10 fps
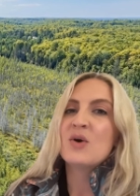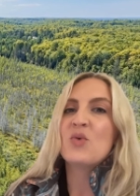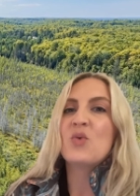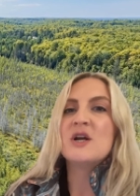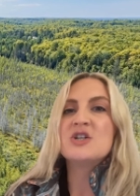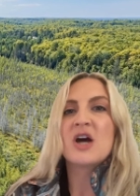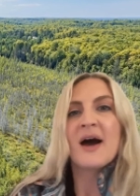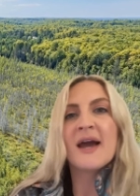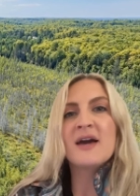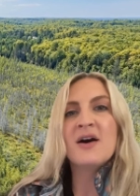which
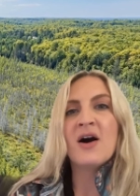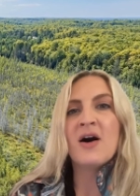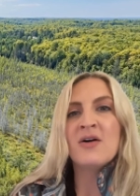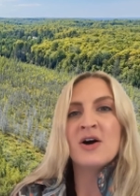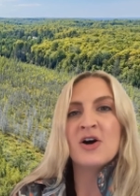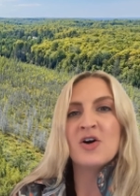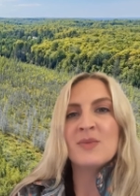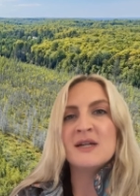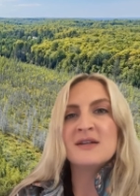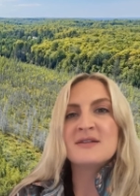I call home
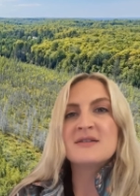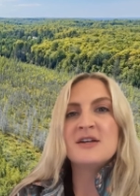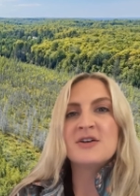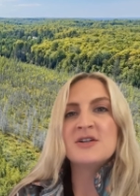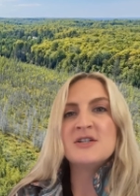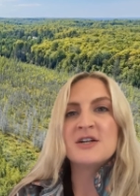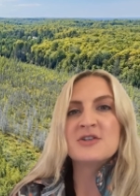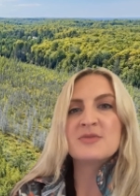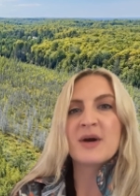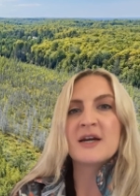and it is near and dear
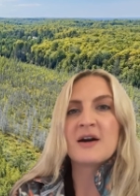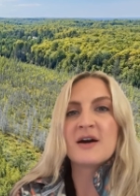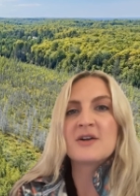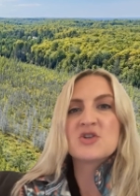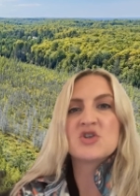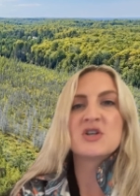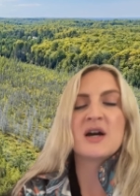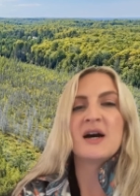to my heart.